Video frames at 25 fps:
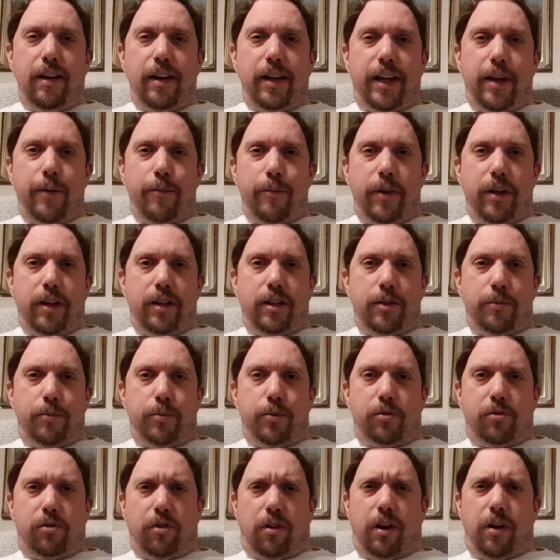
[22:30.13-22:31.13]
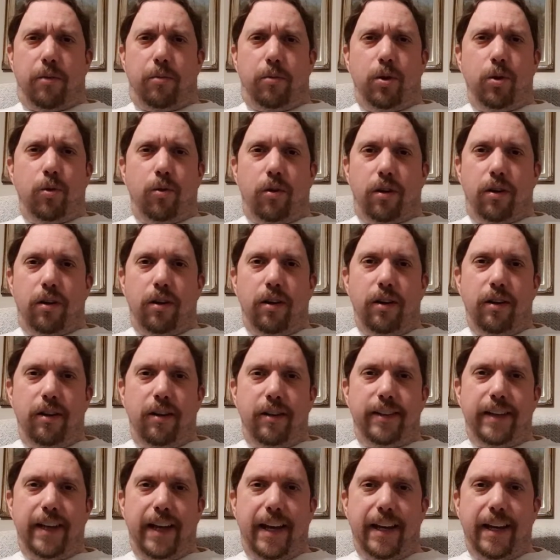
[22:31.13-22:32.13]
Give me a subscribe, go on, I
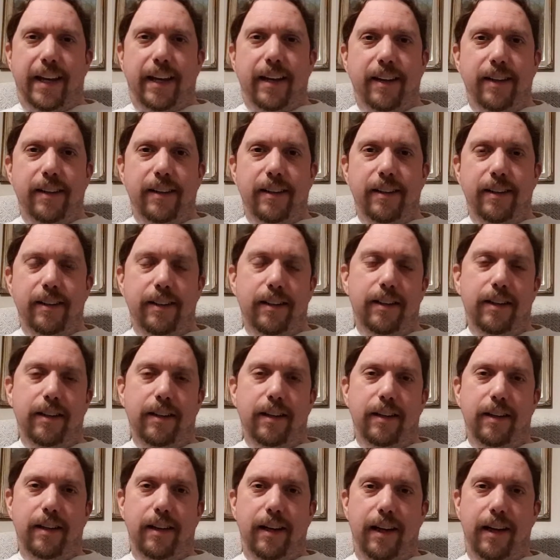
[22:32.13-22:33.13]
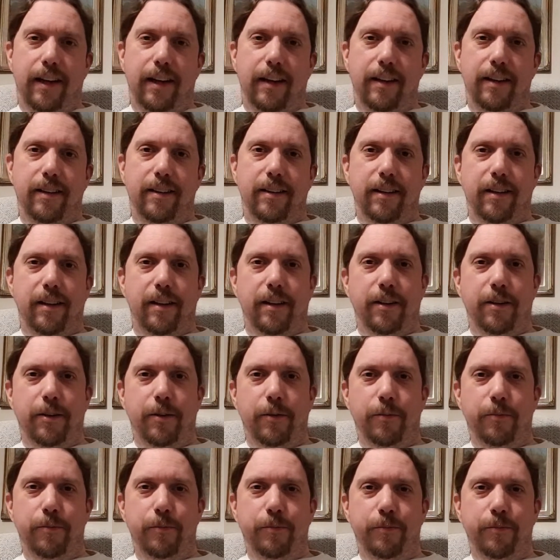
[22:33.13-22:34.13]
dare you. And
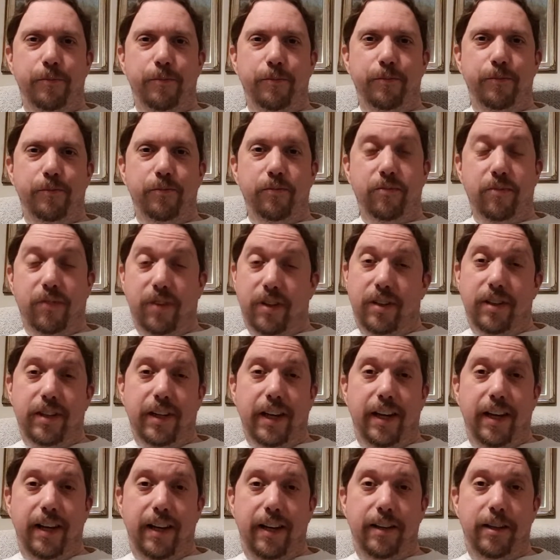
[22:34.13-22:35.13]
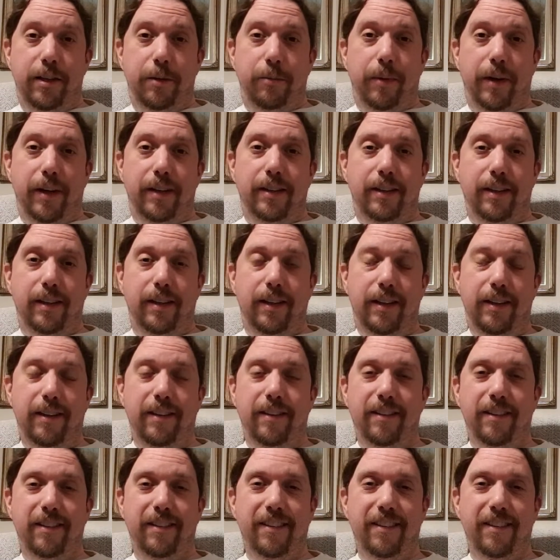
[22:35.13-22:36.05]
take it easy, basically.